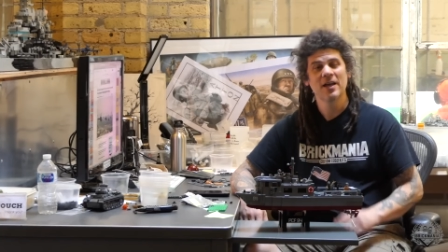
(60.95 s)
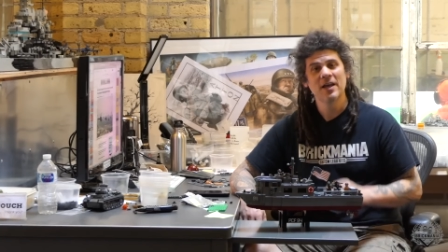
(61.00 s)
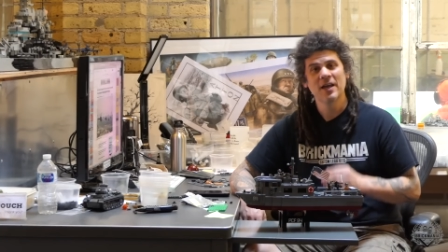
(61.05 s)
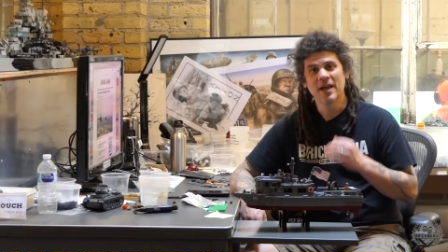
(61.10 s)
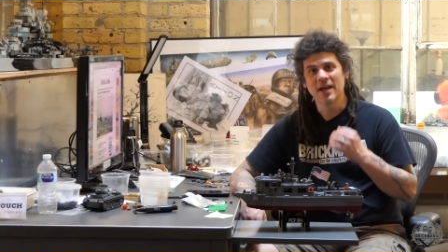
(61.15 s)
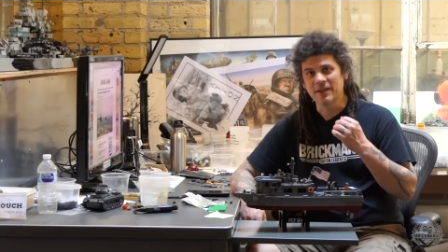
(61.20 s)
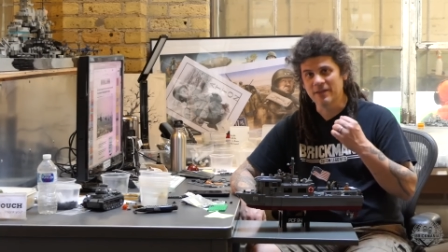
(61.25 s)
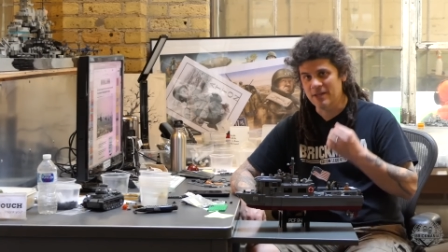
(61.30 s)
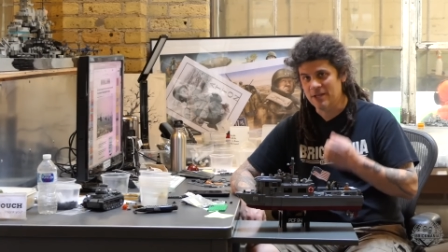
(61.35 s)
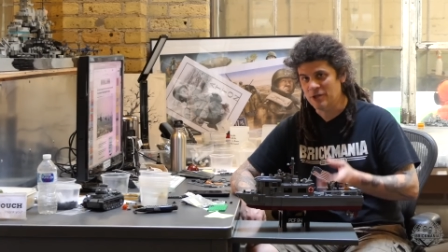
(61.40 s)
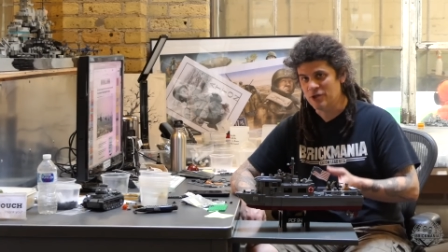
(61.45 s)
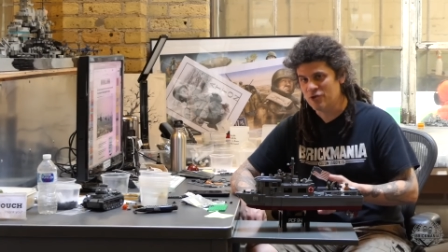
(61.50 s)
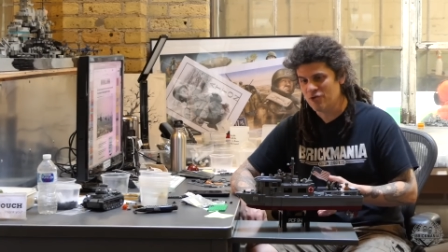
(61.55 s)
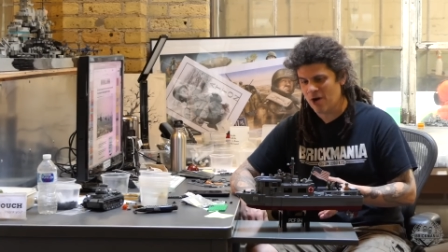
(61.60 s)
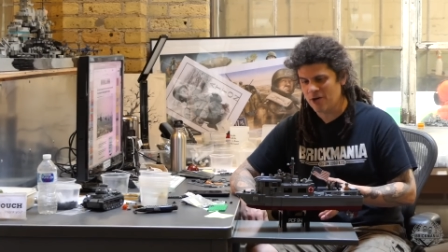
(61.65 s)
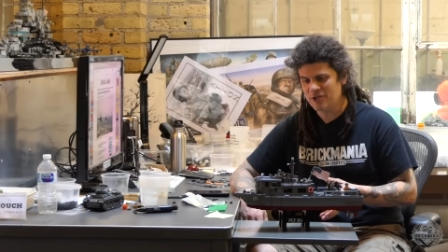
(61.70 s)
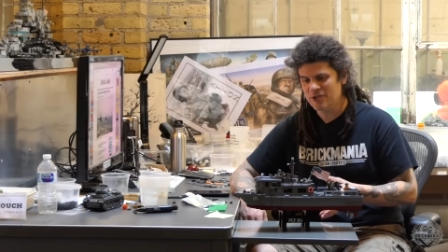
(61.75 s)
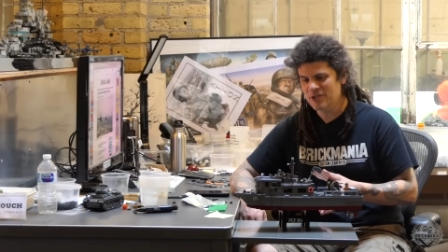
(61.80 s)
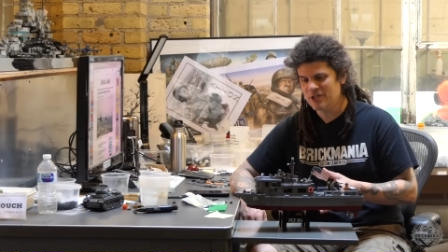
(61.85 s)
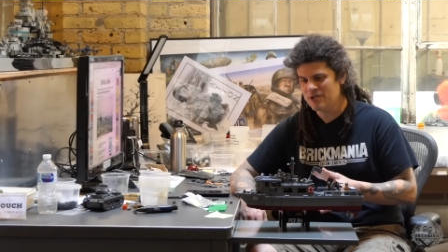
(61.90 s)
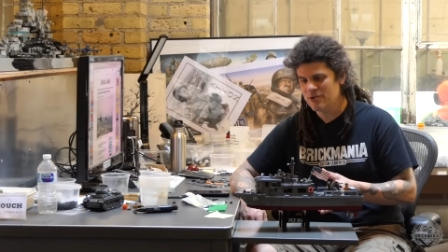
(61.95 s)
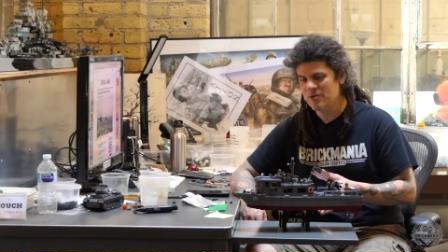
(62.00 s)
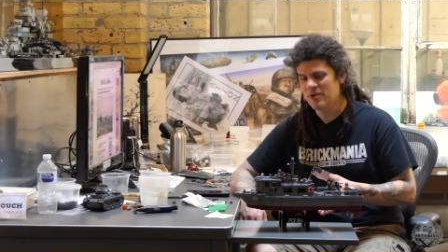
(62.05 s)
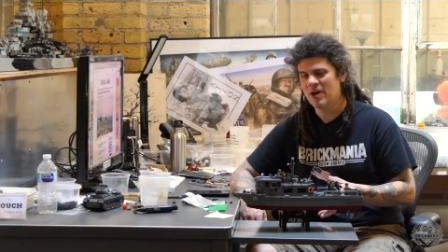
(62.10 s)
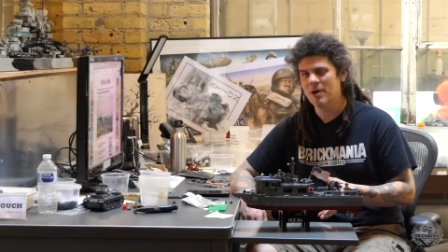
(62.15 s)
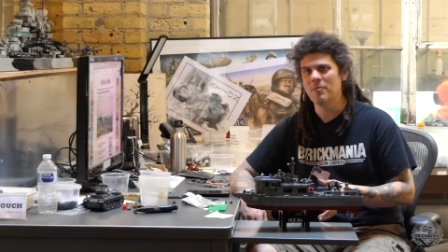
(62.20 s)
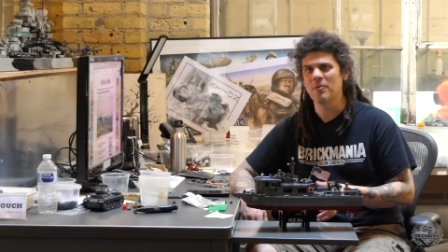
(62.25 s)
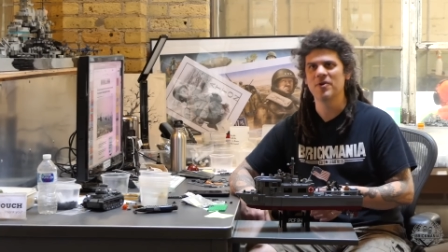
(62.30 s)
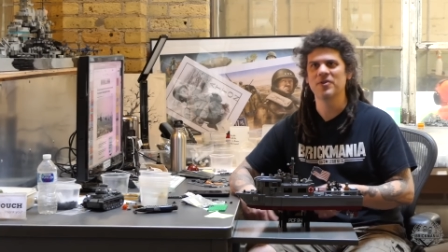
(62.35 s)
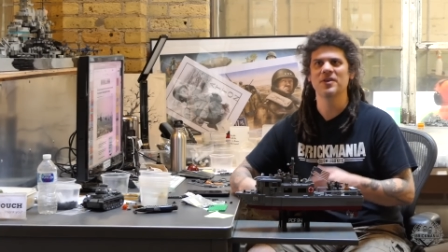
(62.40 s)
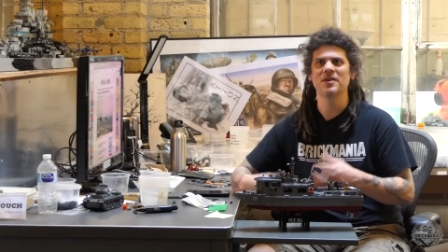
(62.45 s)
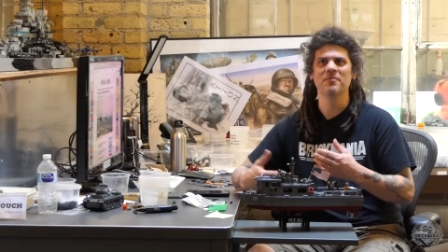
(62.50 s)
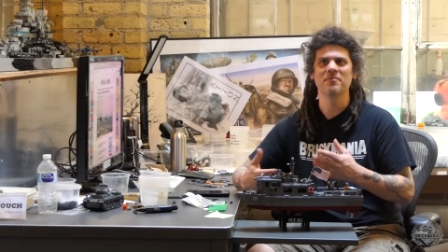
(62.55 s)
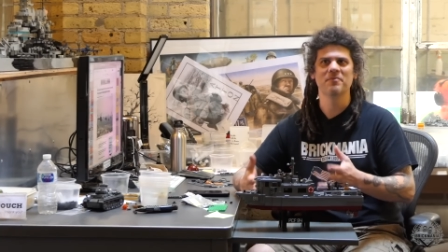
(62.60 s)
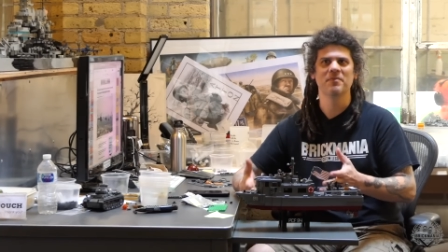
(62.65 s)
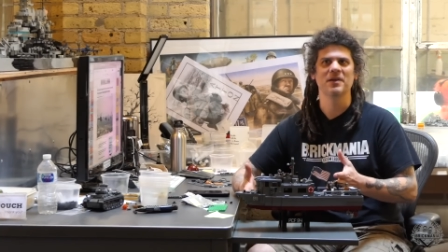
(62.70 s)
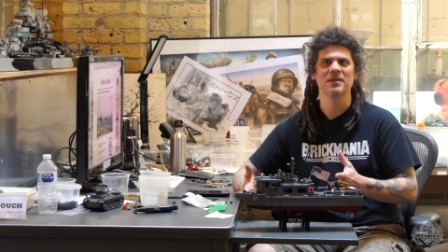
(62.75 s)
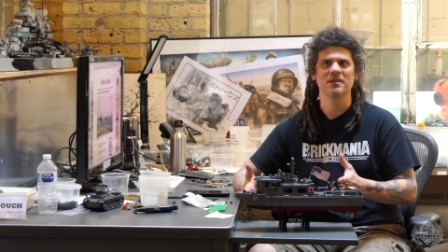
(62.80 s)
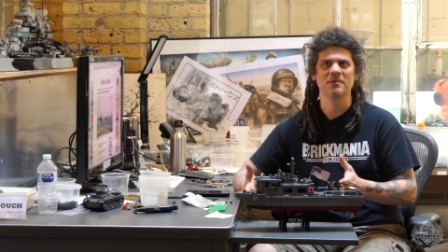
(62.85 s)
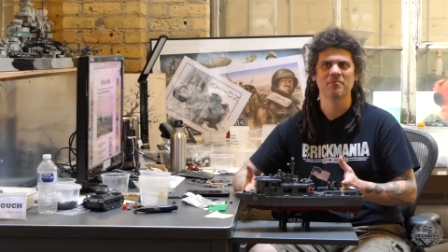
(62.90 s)
Mm-hmm. the instructions do come with it,
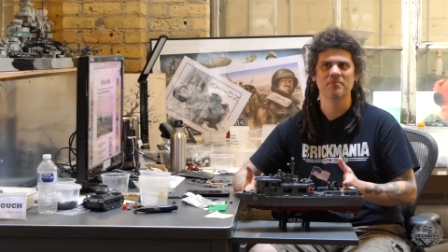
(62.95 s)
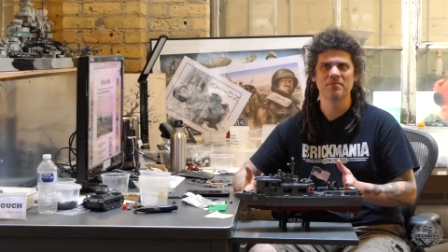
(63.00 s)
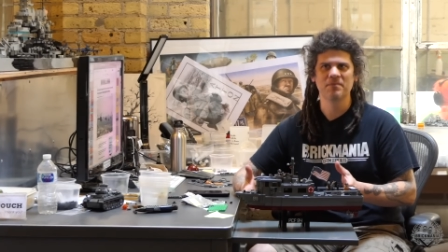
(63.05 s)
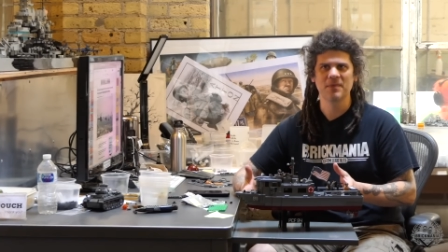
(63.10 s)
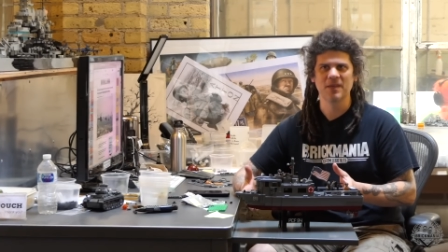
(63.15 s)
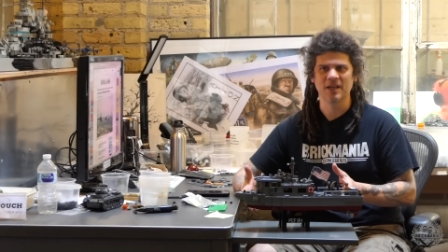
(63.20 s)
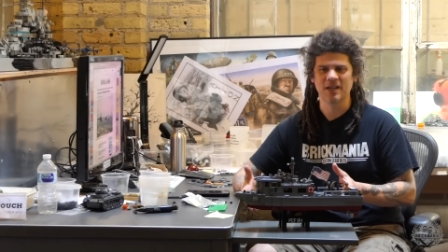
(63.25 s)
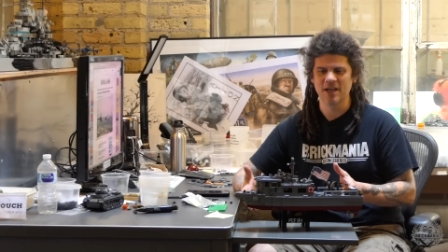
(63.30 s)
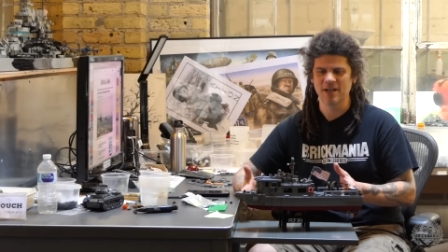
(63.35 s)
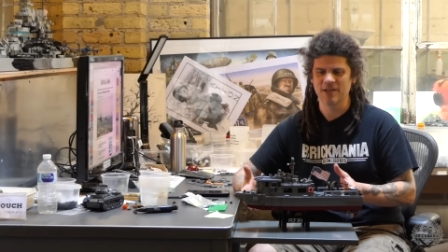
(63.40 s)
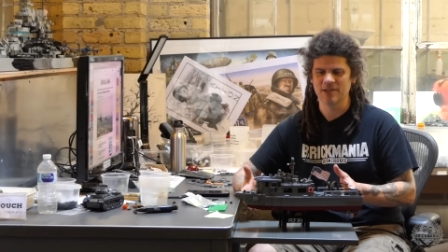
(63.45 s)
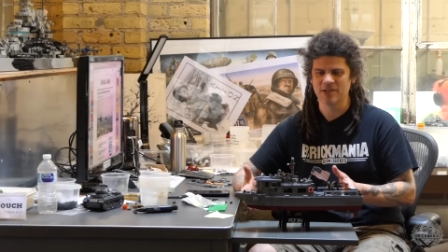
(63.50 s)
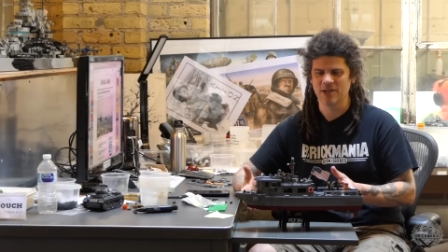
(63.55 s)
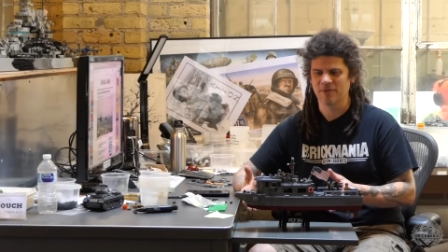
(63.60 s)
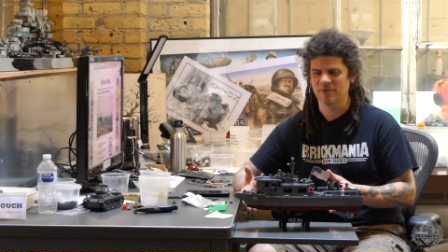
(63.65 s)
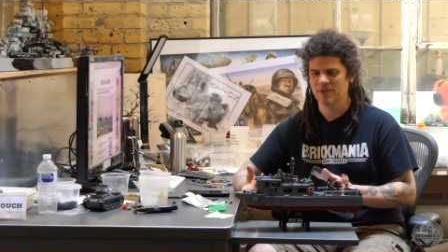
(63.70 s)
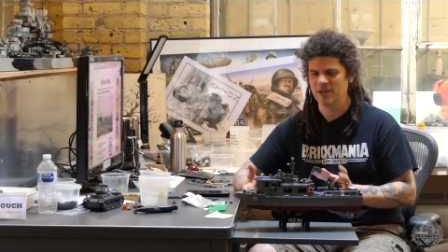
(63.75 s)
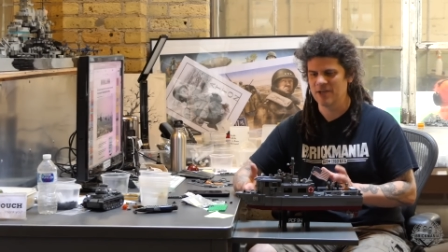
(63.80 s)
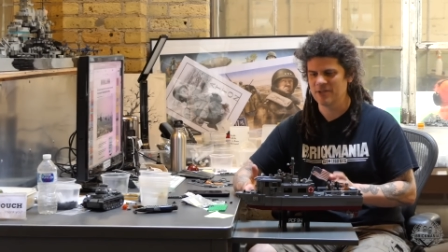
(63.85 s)
but the, the kit itself